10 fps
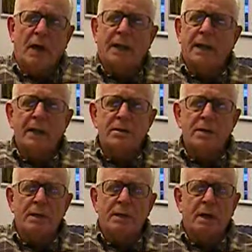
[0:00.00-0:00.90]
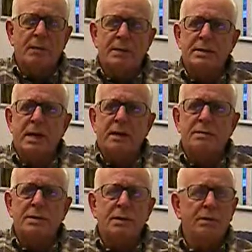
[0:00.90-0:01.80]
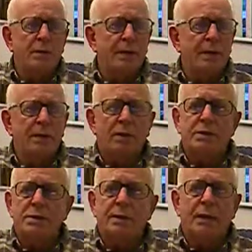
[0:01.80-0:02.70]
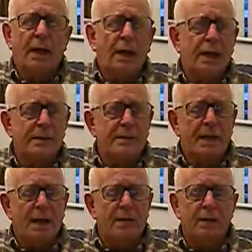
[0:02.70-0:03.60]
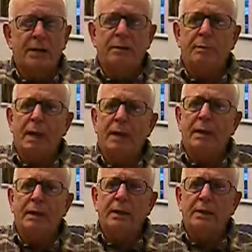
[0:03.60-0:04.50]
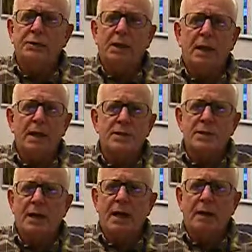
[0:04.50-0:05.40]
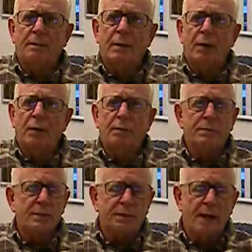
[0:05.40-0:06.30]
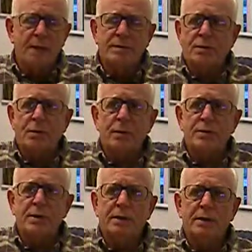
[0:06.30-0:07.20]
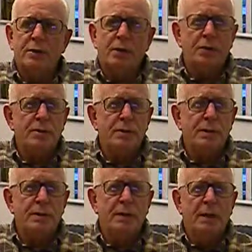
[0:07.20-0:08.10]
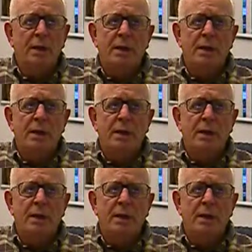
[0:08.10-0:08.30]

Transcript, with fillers: I can't tell you how many times in Reynosa that I sat there in my English classes I had in my home, besides the ones in the churches,